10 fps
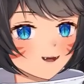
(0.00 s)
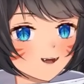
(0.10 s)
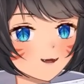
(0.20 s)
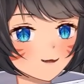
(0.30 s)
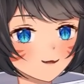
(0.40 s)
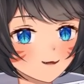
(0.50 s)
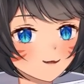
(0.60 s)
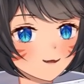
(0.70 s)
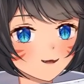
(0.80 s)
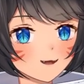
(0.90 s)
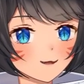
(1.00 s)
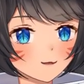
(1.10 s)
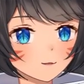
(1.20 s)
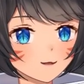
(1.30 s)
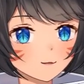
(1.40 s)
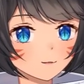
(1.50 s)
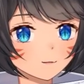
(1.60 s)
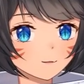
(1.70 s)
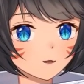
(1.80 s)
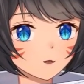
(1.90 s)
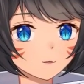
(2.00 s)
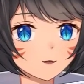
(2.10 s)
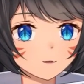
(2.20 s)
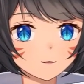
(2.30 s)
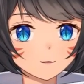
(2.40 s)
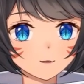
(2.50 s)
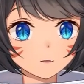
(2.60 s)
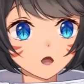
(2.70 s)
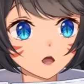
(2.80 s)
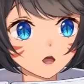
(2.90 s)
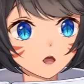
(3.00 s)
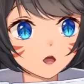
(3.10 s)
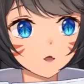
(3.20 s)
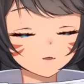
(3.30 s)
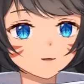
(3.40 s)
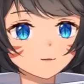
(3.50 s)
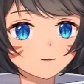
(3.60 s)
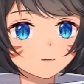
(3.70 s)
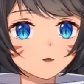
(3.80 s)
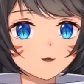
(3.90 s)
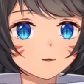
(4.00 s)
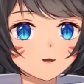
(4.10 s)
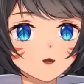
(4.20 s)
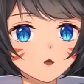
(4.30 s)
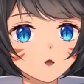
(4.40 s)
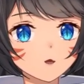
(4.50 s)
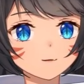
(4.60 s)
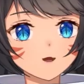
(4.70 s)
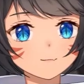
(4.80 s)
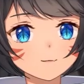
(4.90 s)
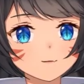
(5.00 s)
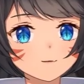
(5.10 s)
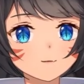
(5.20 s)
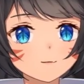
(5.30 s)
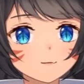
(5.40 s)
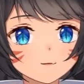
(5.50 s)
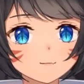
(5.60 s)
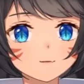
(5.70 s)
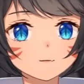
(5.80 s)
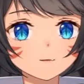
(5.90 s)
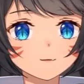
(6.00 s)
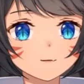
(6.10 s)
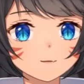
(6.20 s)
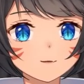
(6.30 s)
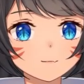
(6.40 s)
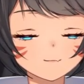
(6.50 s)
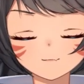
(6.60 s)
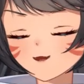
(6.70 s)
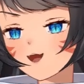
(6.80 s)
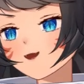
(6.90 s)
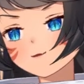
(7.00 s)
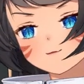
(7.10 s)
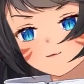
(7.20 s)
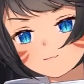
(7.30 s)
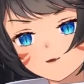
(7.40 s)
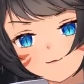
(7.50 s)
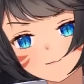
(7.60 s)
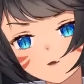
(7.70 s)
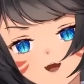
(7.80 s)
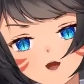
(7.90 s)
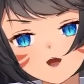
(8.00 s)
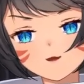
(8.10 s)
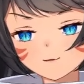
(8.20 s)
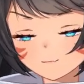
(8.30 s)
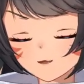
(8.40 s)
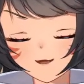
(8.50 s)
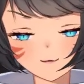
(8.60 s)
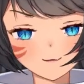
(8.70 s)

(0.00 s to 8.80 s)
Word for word: I like it. Uh, you picked them up from the hotels and stuff. Oh, that's a good point. Okay. I have such an extreme fear of bugs too. I threw up. Yeah, dude. No, bugs are bad. They're bad.